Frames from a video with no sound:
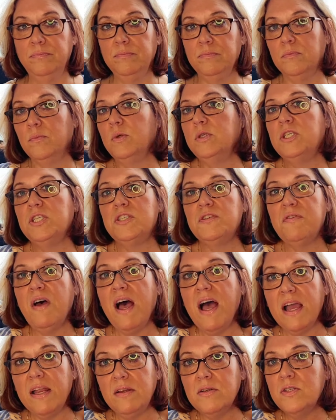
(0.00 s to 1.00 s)
which is
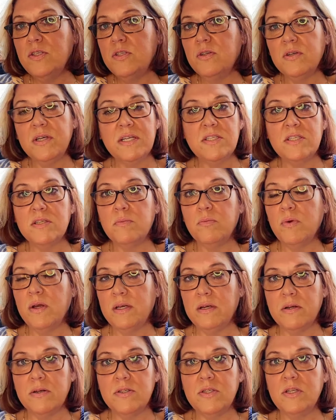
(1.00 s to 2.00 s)
fine. You'll still get some
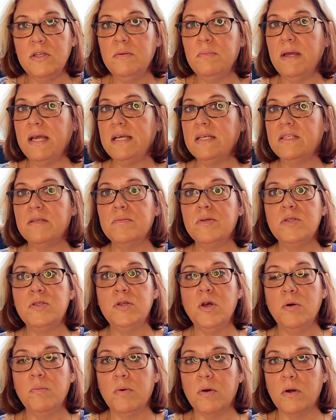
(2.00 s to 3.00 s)
renters and you may get some
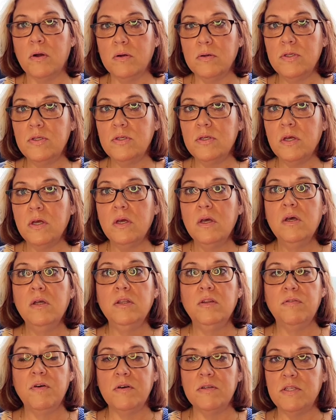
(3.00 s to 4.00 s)
snowbirds,
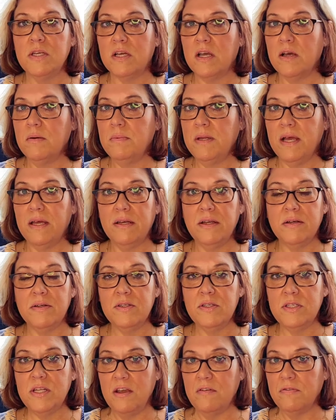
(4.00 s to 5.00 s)
folks that come down here and
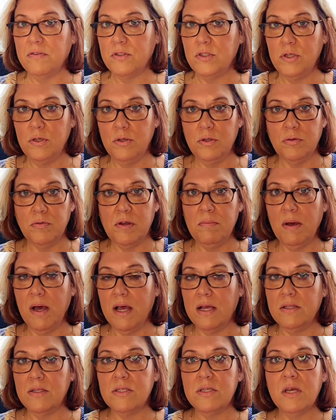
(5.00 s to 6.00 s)
stay for two, three
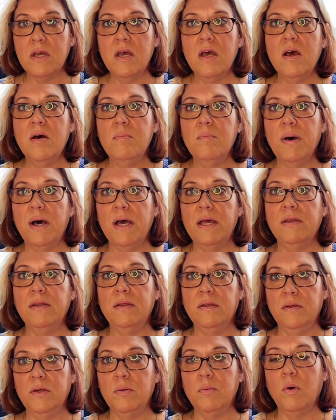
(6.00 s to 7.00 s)
months. But
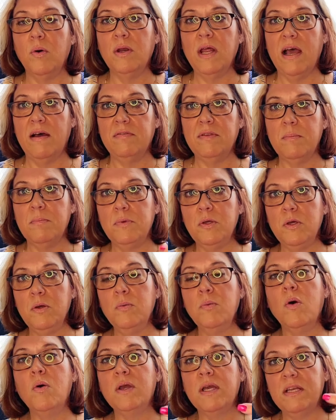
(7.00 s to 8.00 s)
you won't have the, you
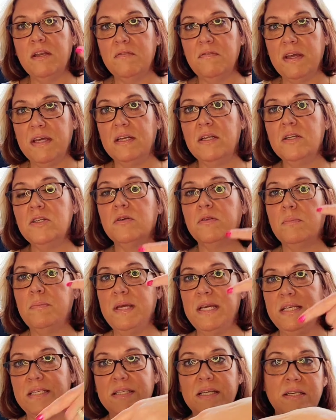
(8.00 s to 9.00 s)
won't get advantage of the
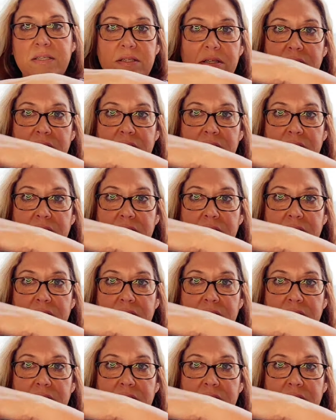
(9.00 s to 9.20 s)
peak season